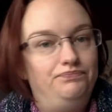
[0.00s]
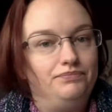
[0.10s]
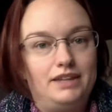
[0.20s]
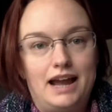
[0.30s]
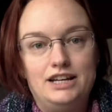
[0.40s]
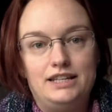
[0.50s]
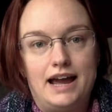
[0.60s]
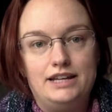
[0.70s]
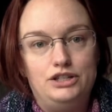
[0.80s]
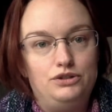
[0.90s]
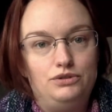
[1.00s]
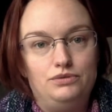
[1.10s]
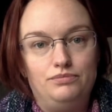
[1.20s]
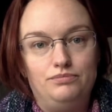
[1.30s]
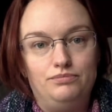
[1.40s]
I just had to
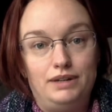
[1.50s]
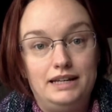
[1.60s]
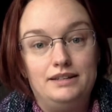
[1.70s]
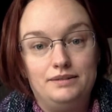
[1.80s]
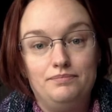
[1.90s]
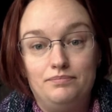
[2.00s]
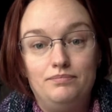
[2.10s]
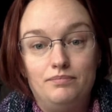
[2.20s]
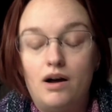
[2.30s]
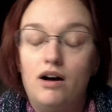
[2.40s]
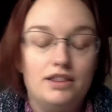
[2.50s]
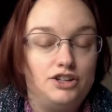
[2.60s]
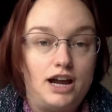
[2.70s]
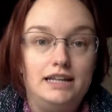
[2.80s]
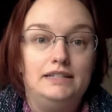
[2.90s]
eat all the
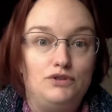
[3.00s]
Chinese food